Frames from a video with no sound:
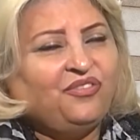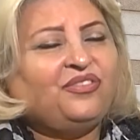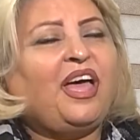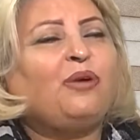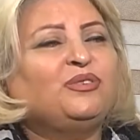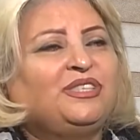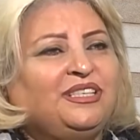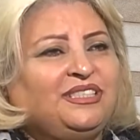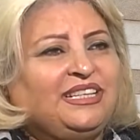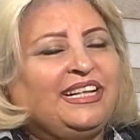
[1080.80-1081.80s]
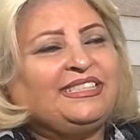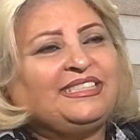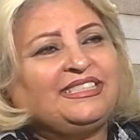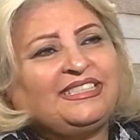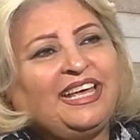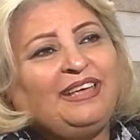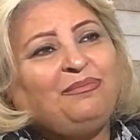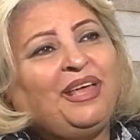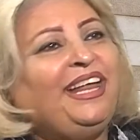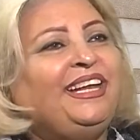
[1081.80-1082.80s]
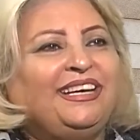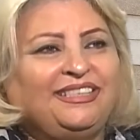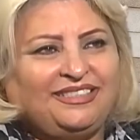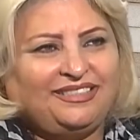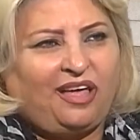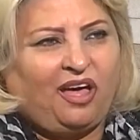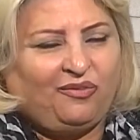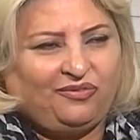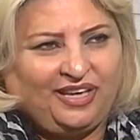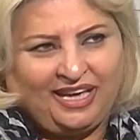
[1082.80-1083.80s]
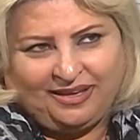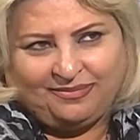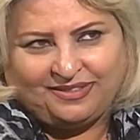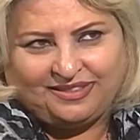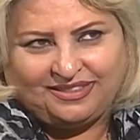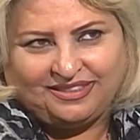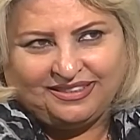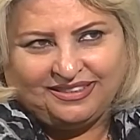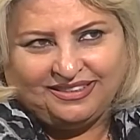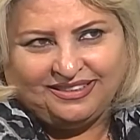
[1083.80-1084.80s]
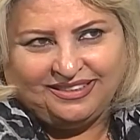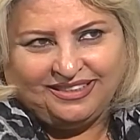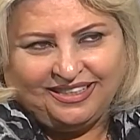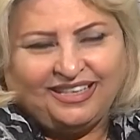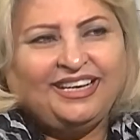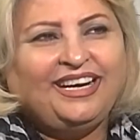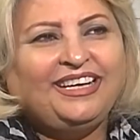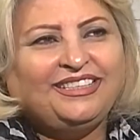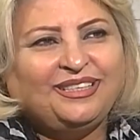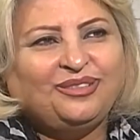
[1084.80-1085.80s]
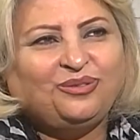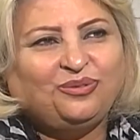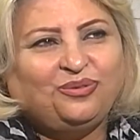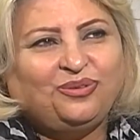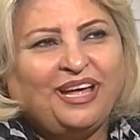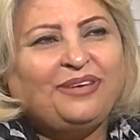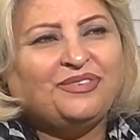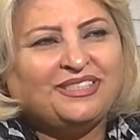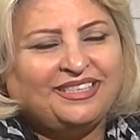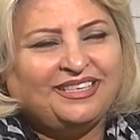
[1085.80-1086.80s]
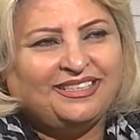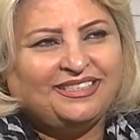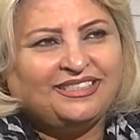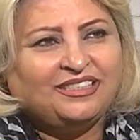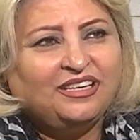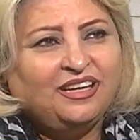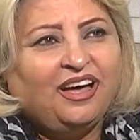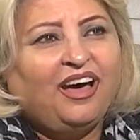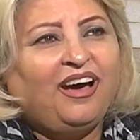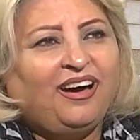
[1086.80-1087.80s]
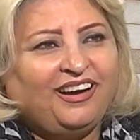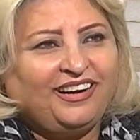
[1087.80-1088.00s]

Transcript: Thousands, let's say millions of games related to life skills are